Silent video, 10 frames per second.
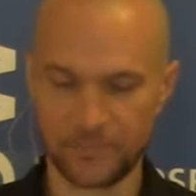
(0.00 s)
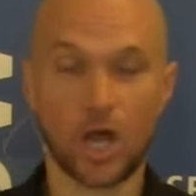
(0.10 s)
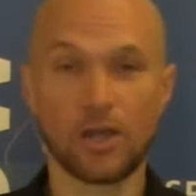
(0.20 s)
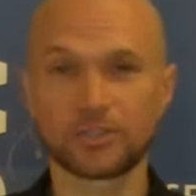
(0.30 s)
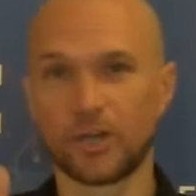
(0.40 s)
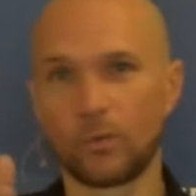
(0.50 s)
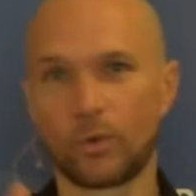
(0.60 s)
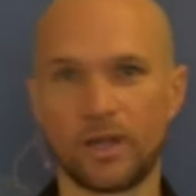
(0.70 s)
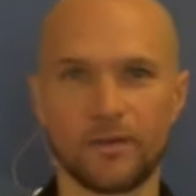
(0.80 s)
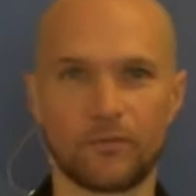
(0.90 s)
Also
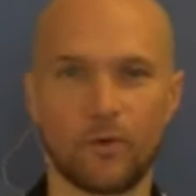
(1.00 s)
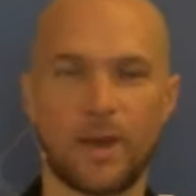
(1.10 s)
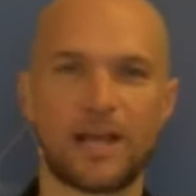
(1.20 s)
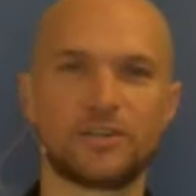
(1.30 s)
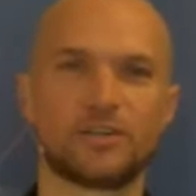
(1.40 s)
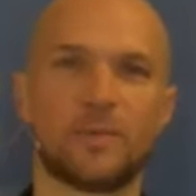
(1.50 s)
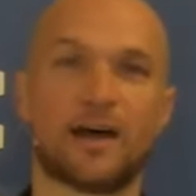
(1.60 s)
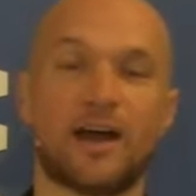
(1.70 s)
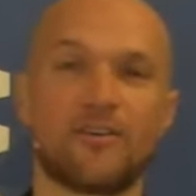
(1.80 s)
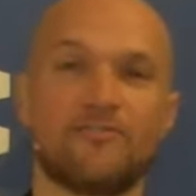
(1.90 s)
want to remind you about
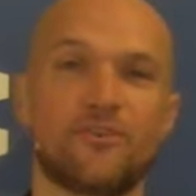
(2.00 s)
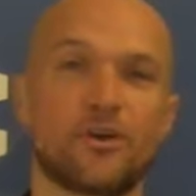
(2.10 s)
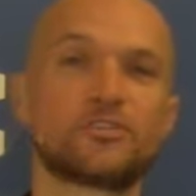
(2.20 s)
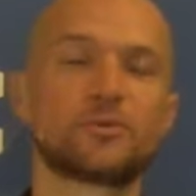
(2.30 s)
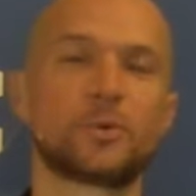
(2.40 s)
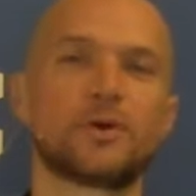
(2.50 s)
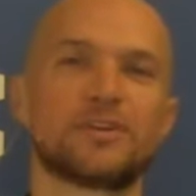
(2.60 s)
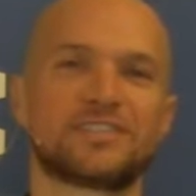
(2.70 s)
our virtual